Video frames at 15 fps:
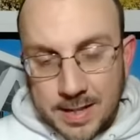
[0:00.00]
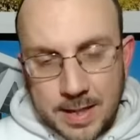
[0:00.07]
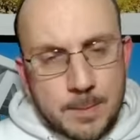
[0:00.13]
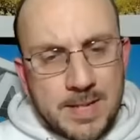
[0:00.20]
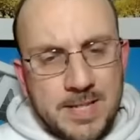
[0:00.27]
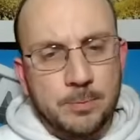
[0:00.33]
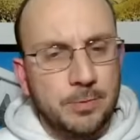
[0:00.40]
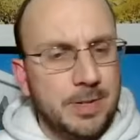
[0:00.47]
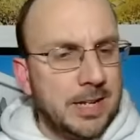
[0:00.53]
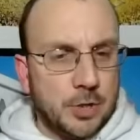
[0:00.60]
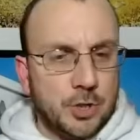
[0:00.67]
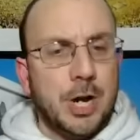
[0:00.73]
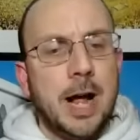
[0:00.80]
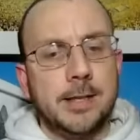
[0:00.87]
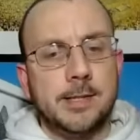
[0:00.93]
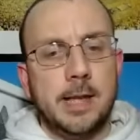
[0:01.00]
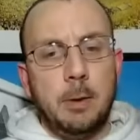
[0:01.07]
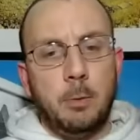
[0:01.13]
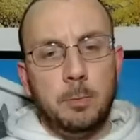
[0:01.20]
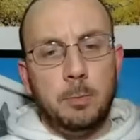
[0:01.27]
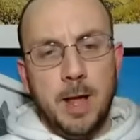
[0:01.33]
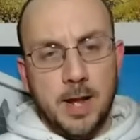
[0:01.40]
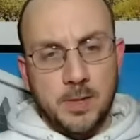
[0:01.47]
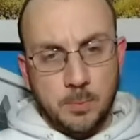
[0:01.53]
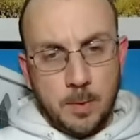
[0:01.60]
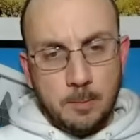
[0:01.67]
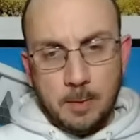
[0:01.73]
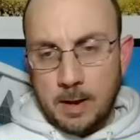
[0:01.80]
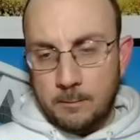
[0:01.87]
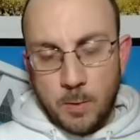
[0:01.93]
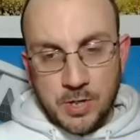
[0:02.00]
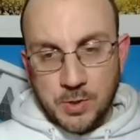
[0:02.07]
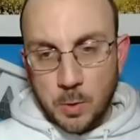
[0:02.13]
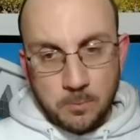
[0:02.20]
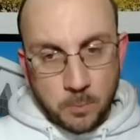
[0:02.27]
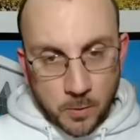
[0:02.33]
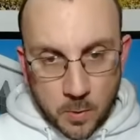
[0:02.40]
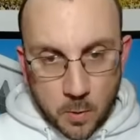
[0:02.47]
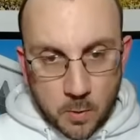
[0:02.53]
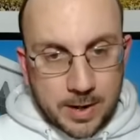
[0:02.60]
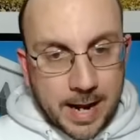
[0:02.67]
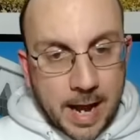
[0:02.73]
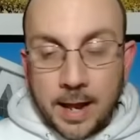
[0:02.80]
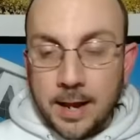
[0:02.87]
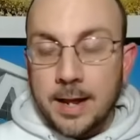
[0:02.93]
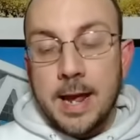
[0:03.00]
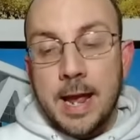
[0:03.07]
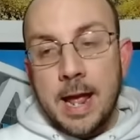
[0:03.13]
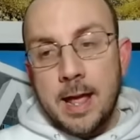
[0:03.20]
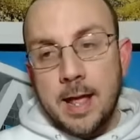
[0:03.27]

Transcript: Like, they missed some decent shots. I will be honest. I watched the whole fourth quarter again.